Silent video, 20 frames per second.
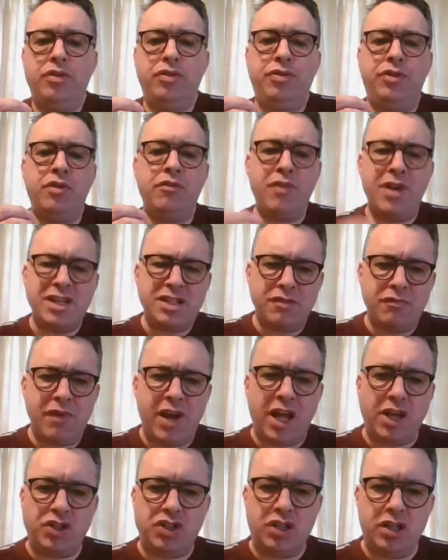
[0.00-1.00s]
The
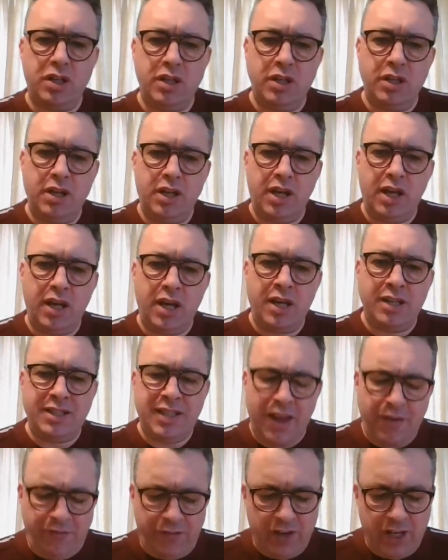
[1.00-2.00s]
resurrection, a
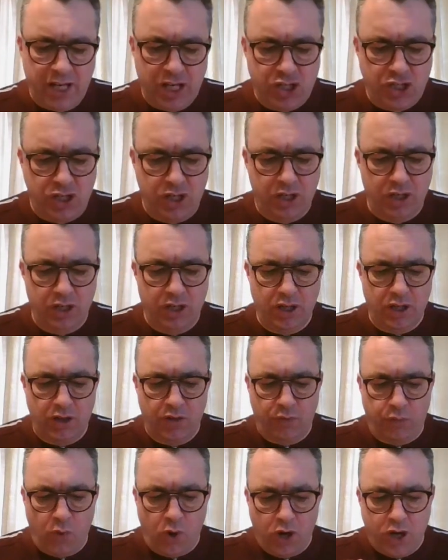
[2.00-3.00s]
definition
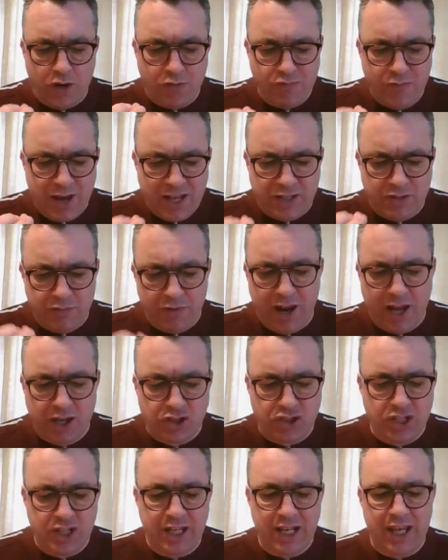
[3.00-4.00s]
of what a
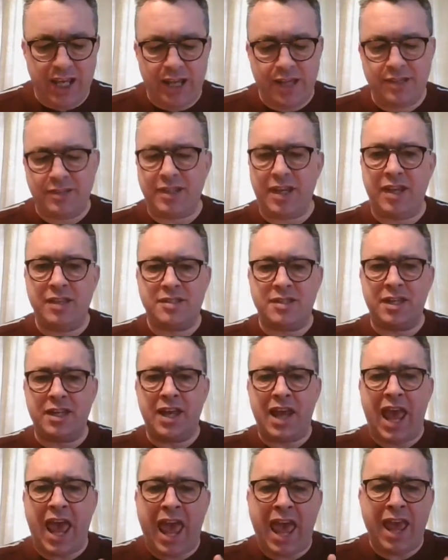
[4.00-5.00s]
resurrection is
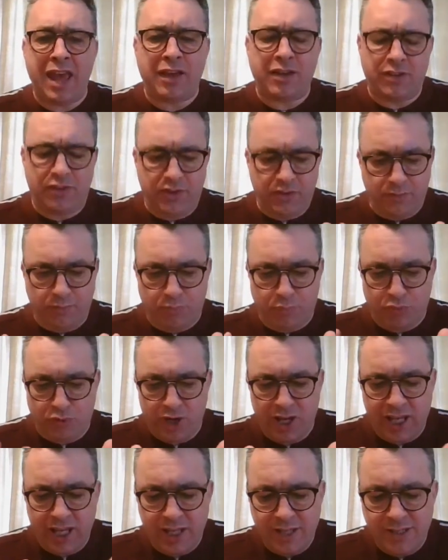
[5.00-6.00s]
an act of
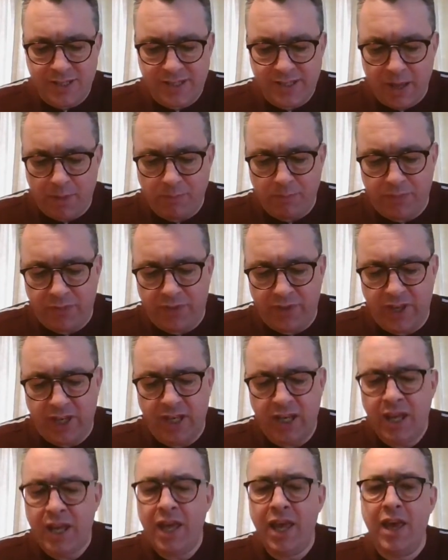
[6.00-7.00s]
bringing
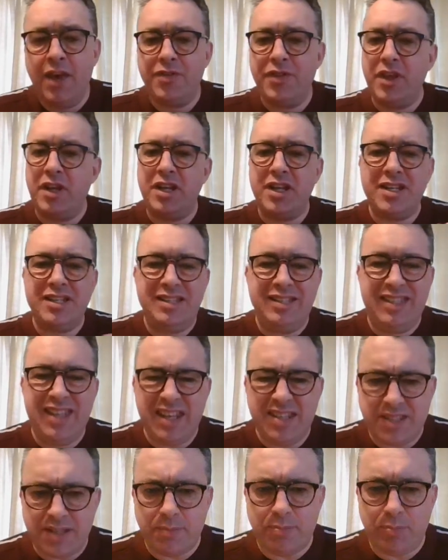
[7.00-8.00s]
something that had
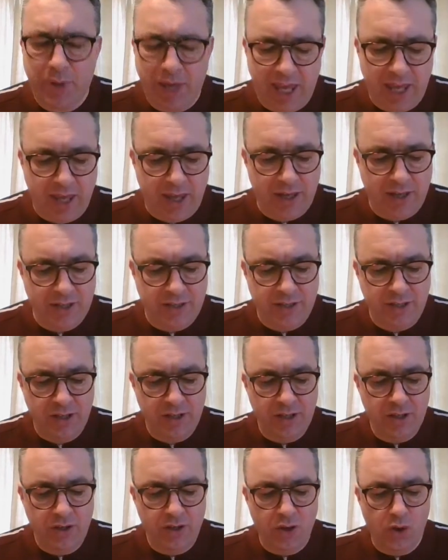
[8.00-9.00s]
disappeared
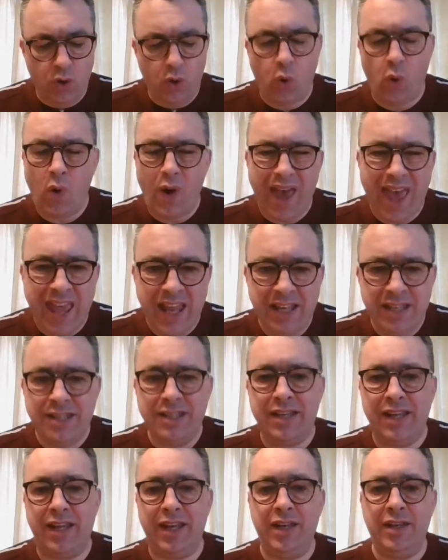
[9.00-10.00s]
or
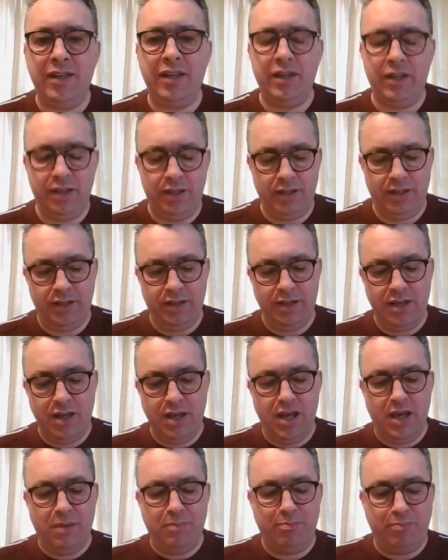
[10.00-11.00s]
ended
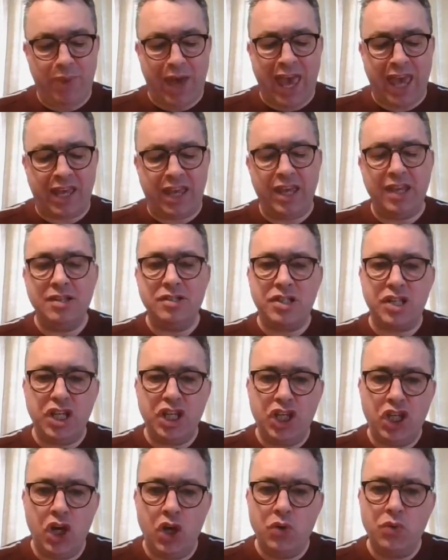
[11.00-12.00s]
back into
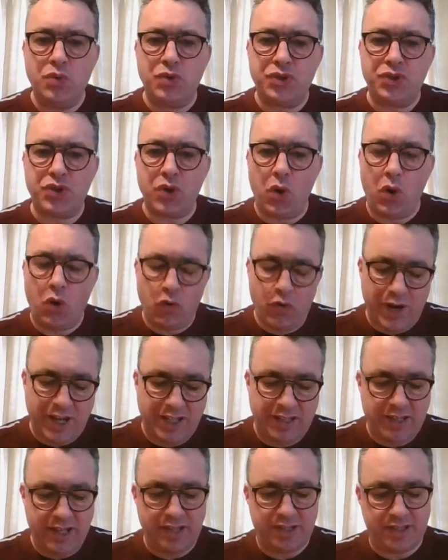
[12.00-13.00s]
use or
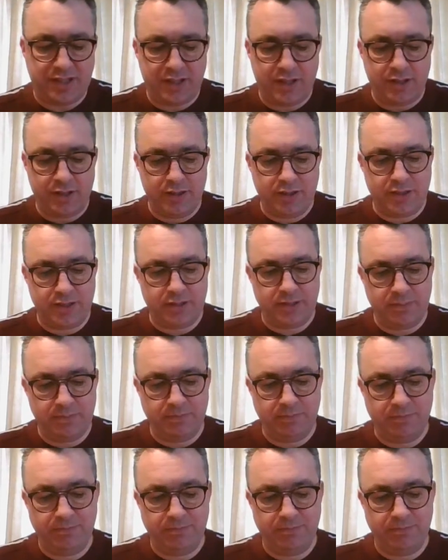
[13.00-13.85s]
existence.